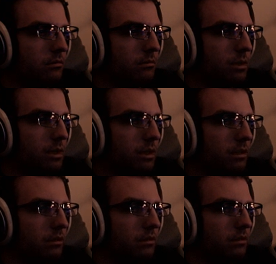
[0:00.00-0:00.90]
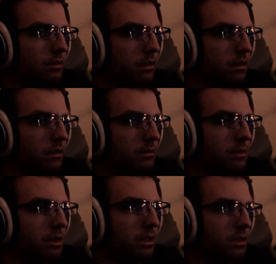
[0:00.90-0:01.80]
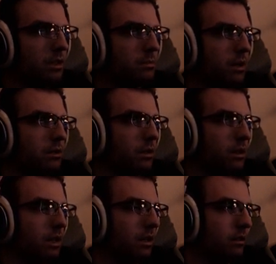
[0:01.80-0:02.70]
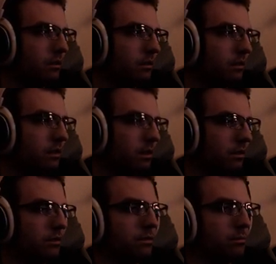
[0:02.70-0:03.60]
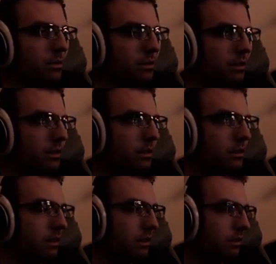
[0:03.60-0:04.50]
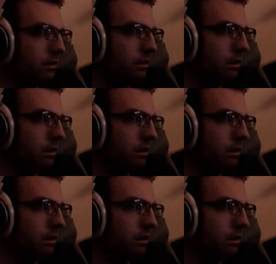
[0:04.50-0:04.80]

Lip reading: but she's mentioned a lot because she goes through both of these things.